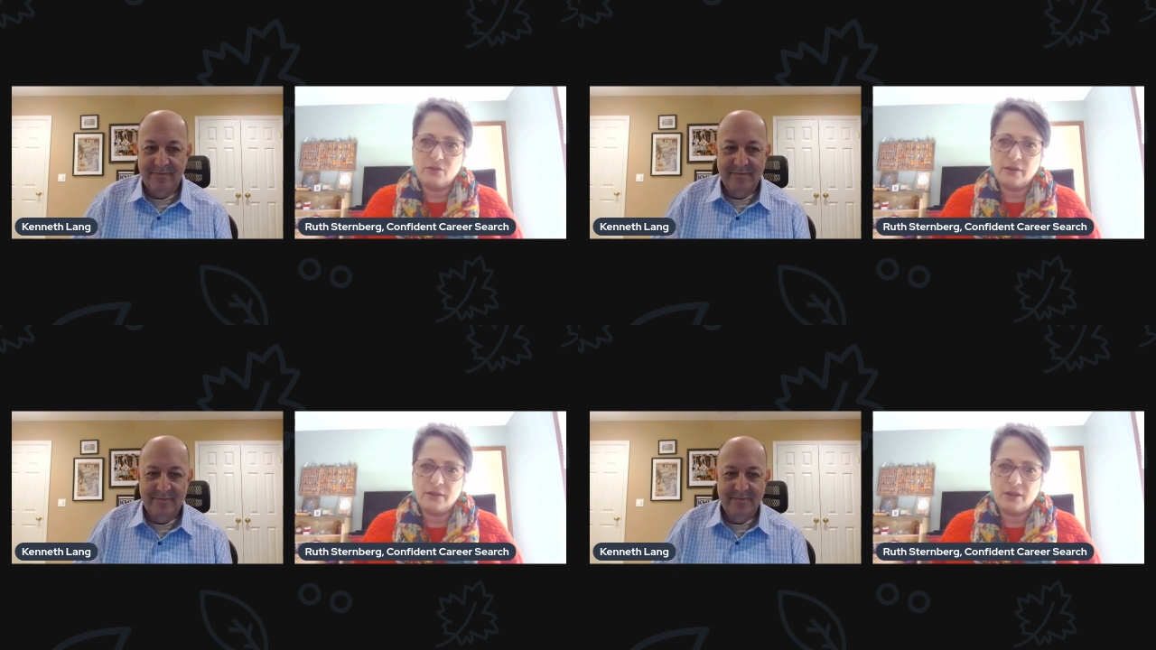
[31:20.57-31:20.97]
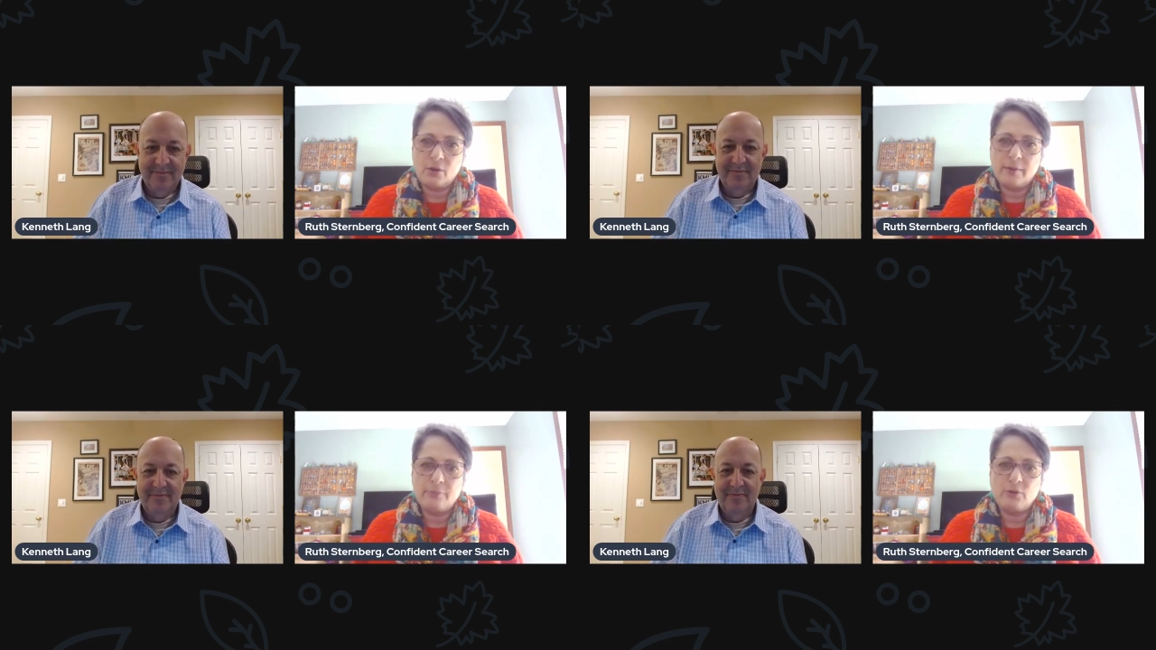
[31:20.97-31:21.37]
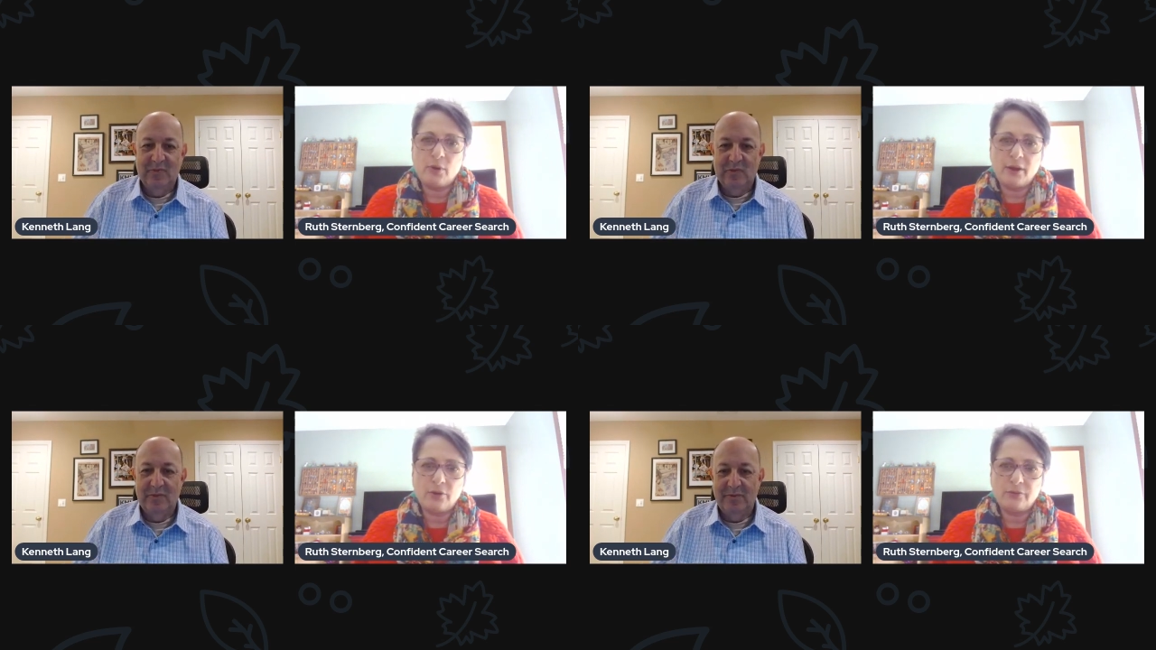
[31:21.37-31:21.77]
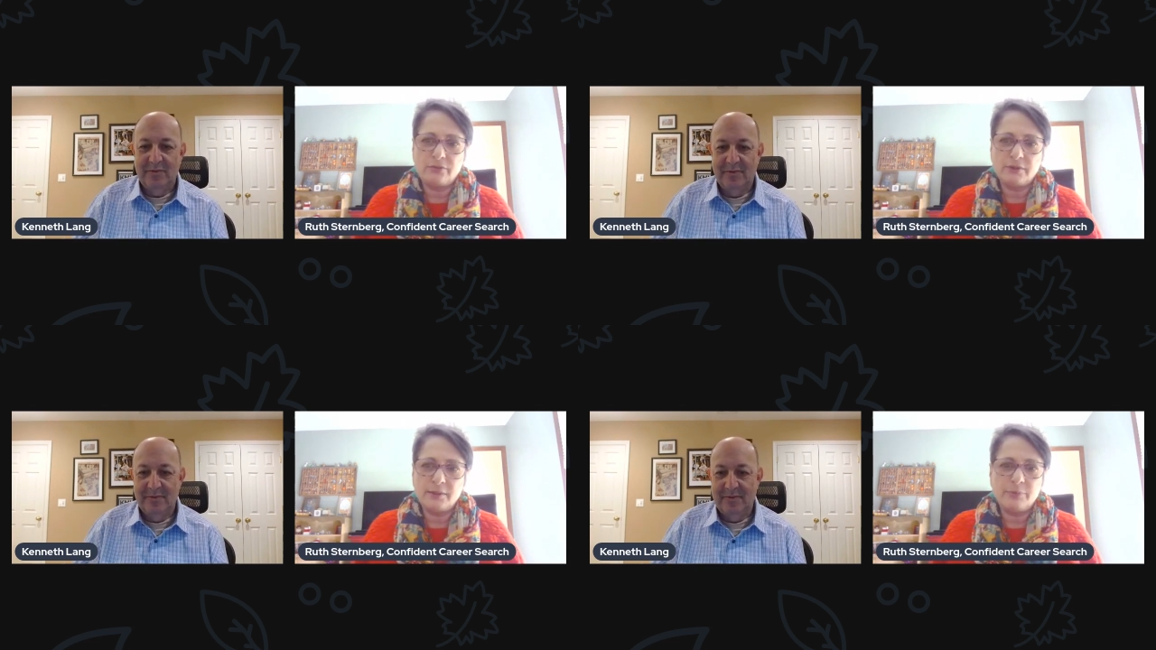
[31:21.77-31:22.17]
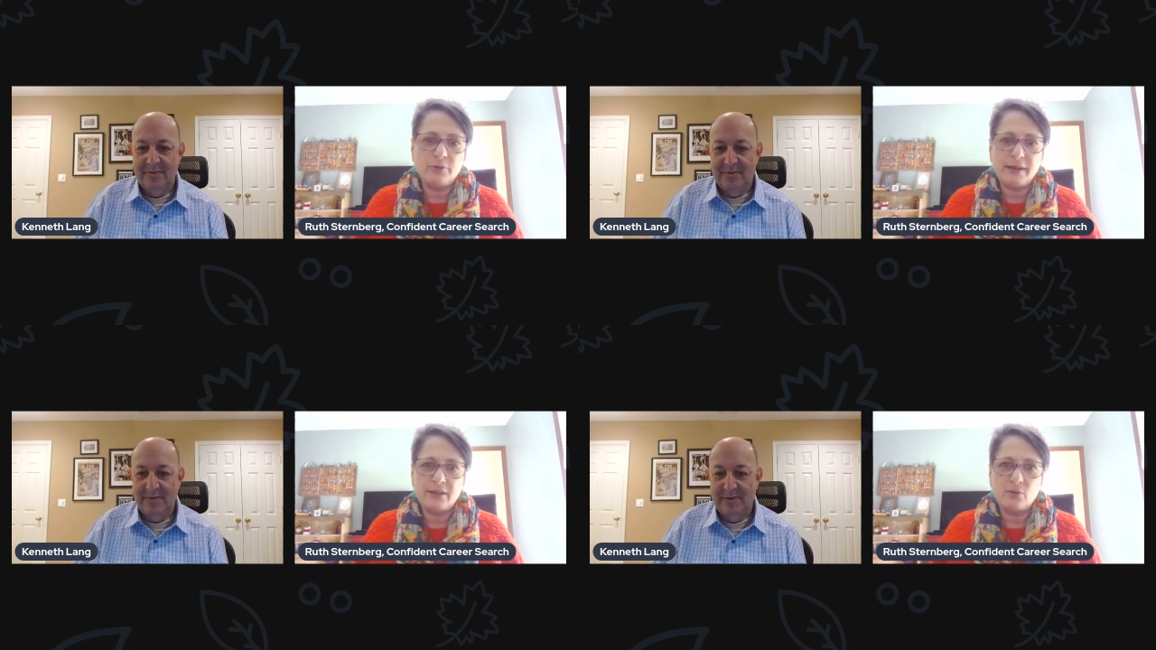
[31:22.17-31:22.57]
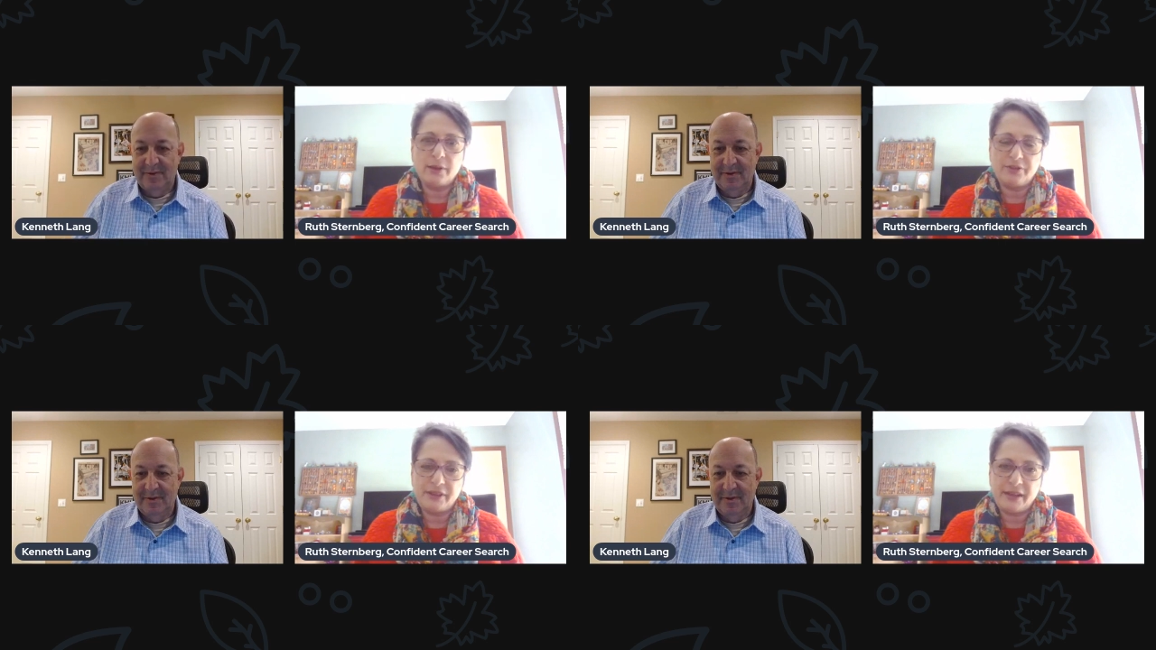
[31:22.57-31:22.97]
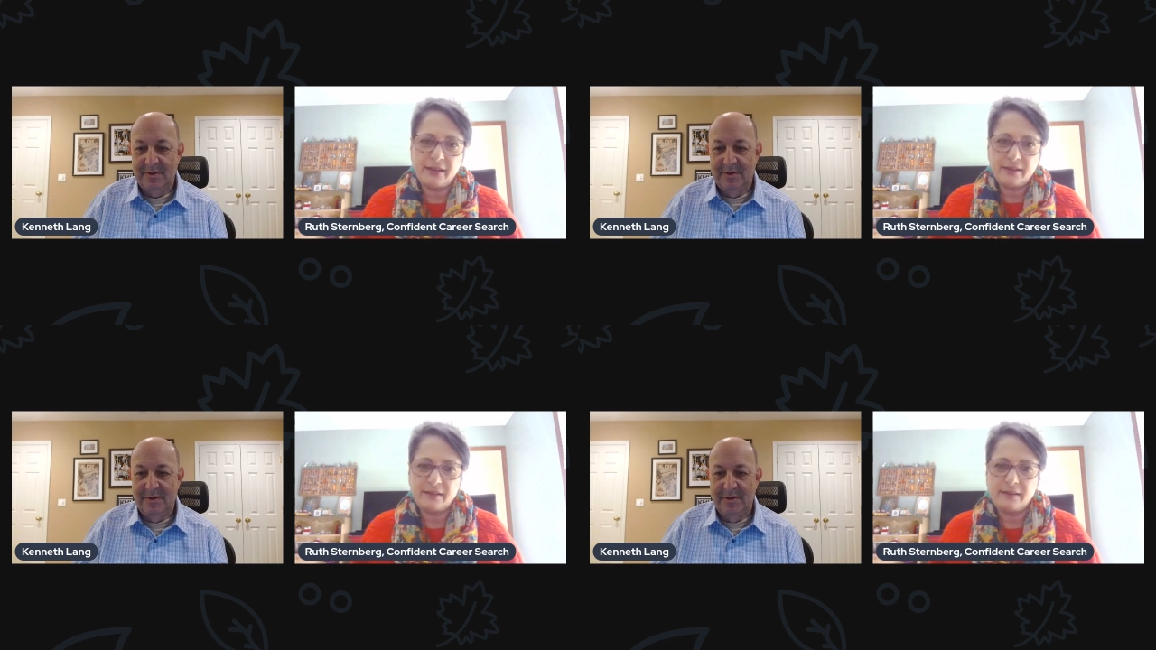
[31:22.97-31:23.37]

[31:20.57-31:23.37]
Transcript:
Speaker 1: you know employer employee loyalty